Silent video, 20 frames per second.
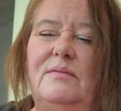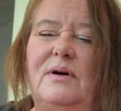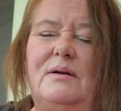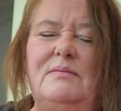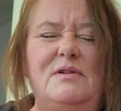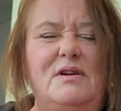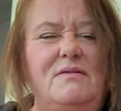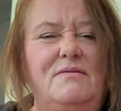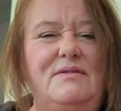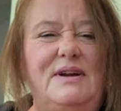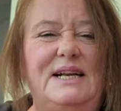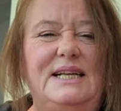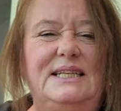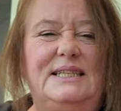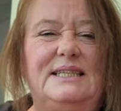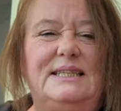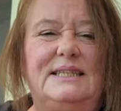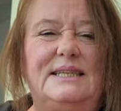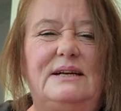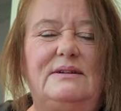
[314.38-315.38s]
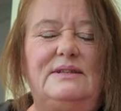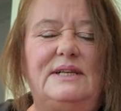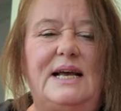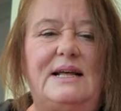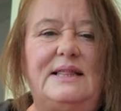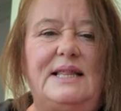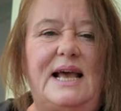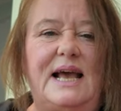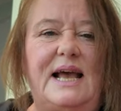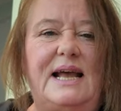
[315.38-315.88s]
But I'm not ready to settle
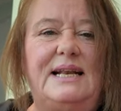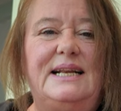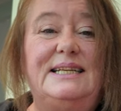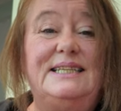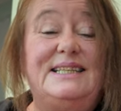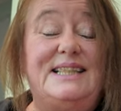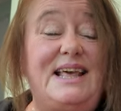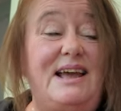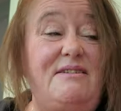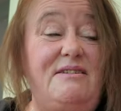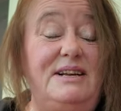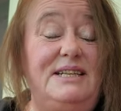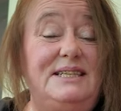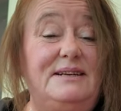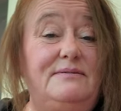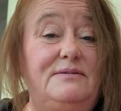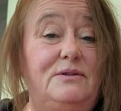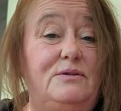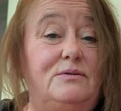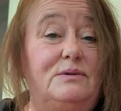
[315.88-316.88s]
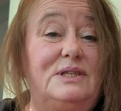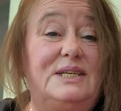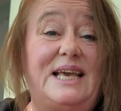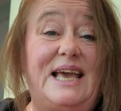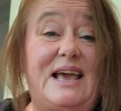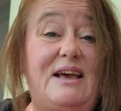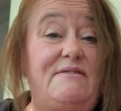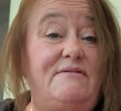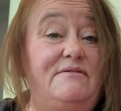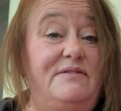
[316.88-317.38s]
down there, and it's very difficult to
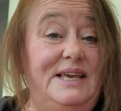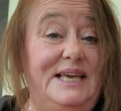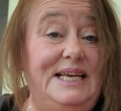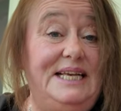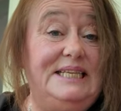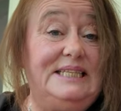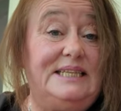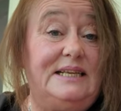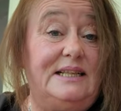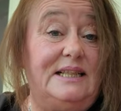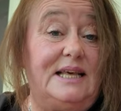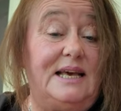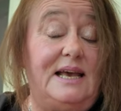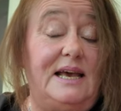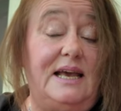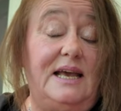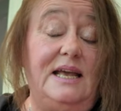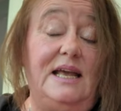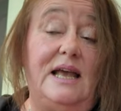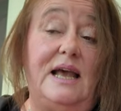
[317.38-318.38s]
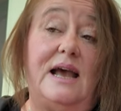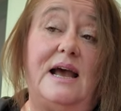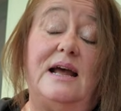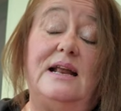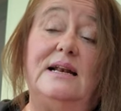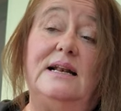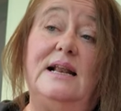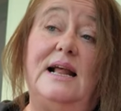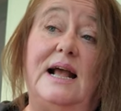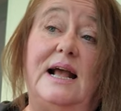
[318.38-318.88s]
get a visa there
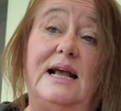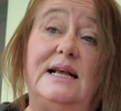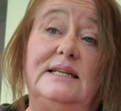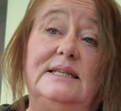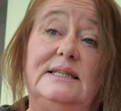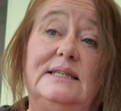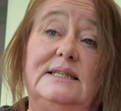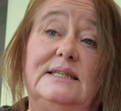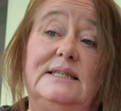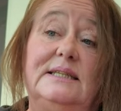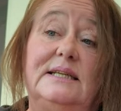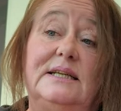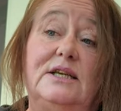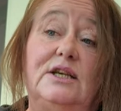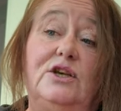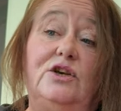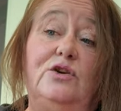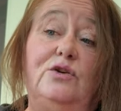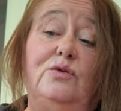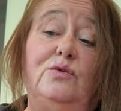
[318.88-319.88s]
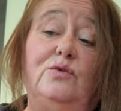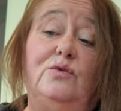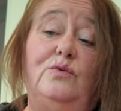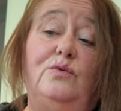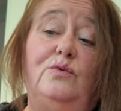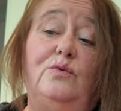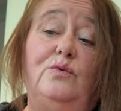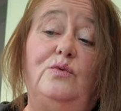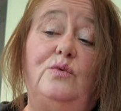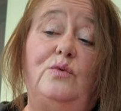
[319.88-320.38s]
unless
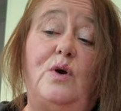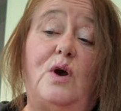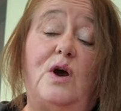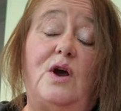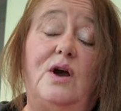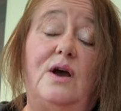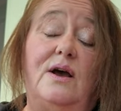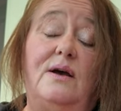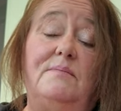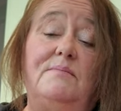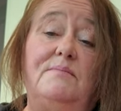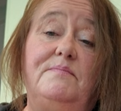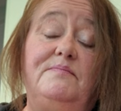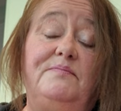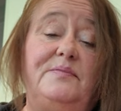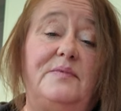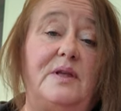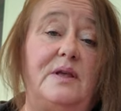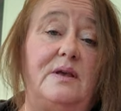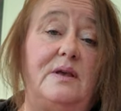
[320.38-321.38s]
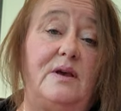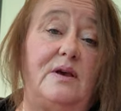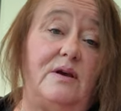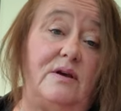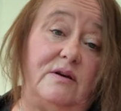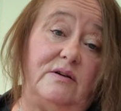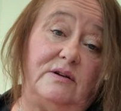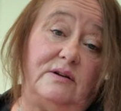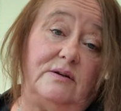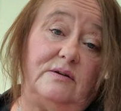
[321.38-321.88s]
you um,
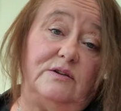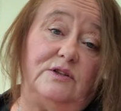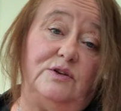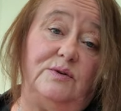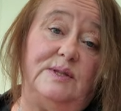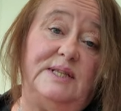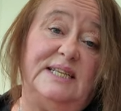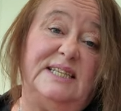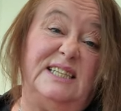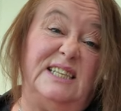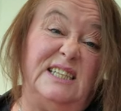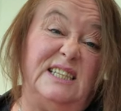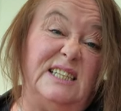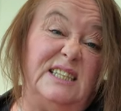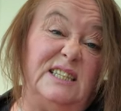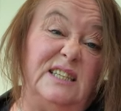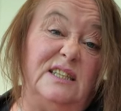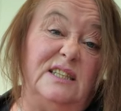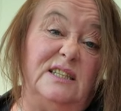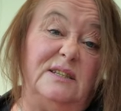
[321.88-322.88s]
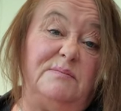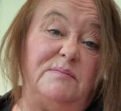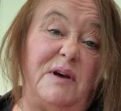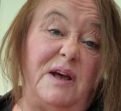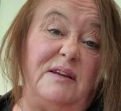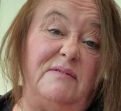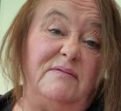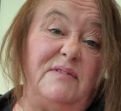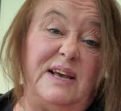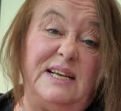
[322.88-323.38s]
uh, doing the citizens
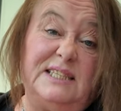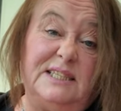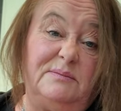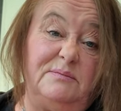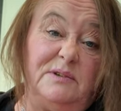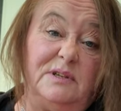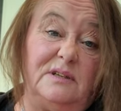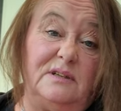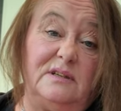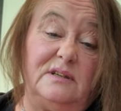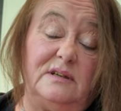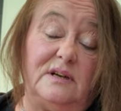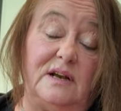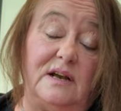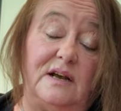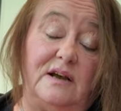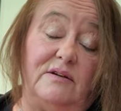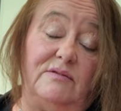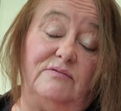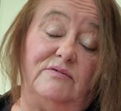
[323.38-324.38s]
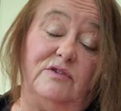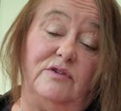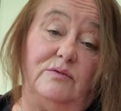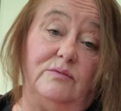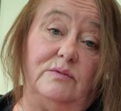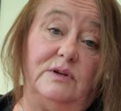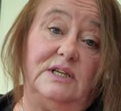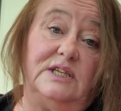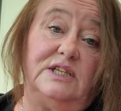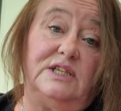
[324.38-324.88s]
by investment uh,
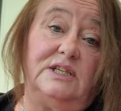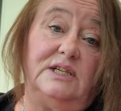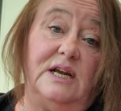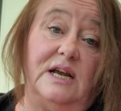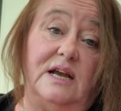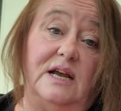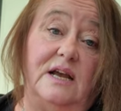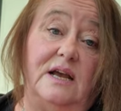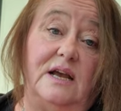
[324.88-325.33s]
route, which